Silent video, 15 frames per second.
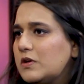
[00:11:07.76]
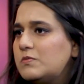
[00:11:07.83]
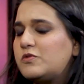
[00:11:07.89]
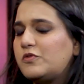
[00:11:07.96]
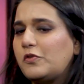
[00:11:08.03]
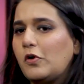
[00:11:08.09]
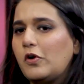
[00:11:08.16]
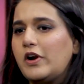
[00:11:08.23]
terms
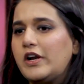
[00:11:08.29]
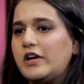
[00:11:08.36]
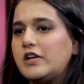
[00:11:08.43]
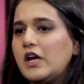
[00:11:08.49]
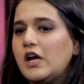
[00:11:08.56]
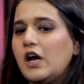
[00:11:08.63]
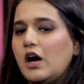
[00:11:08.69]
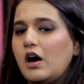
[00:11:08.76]
for it,
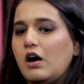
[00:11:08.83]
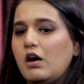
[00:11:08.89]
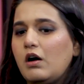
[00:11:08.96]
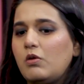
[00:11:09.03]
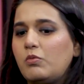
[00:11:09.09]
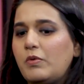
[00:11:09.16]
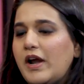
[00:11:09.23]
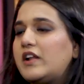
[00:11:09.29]

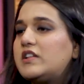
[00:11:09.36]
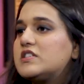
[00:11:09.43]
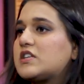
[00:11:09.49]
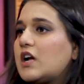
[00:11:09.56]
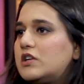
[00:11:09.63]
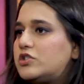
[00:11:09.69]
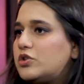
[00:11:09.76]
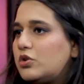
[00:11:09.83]
where this
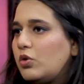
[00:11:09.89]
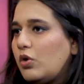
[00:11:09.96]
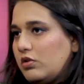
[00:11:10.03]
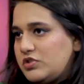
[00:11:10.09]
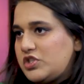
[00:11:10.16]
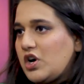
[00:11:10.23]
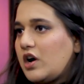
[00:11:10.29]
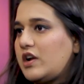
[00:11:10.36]
culture
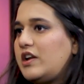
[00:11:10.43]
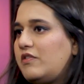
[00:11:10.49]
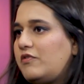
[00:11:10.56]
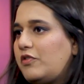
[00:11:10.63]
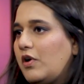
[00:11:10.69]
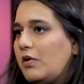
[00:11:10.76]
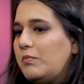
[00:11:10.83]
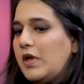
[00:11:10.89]
started
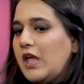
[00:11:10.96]
from.